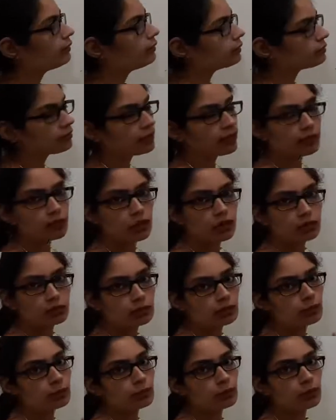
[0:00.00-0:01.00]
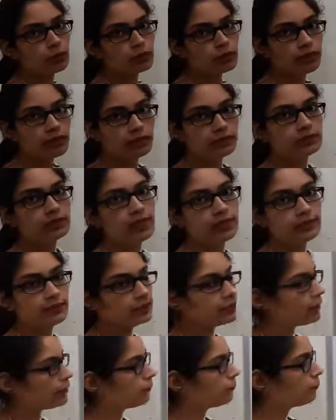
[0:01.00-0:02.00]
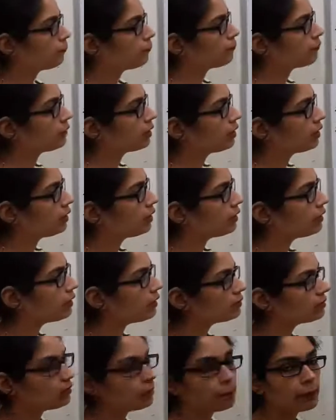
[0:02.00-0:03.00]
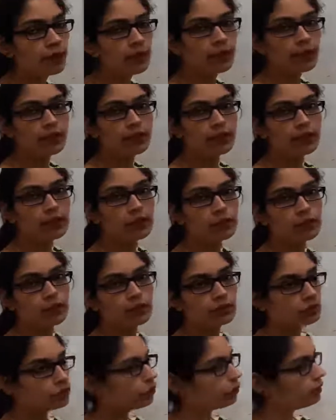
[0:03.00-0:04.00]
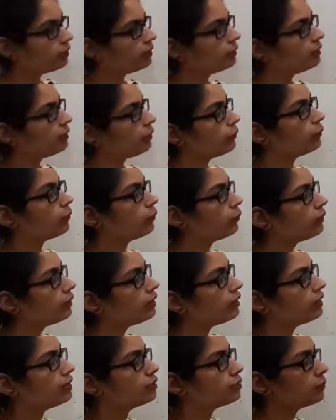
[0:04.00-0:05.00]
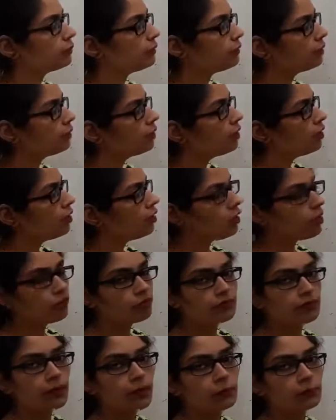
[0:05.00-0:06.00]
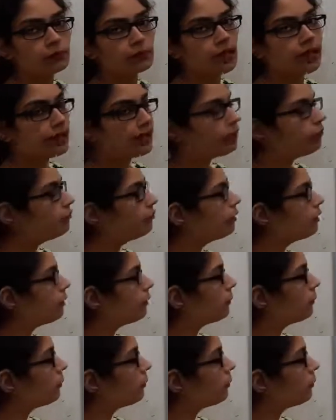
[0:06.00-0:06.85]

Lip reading: this side also, both things are same. It doesn't make any difference. Only the rearrangement of terms I have done.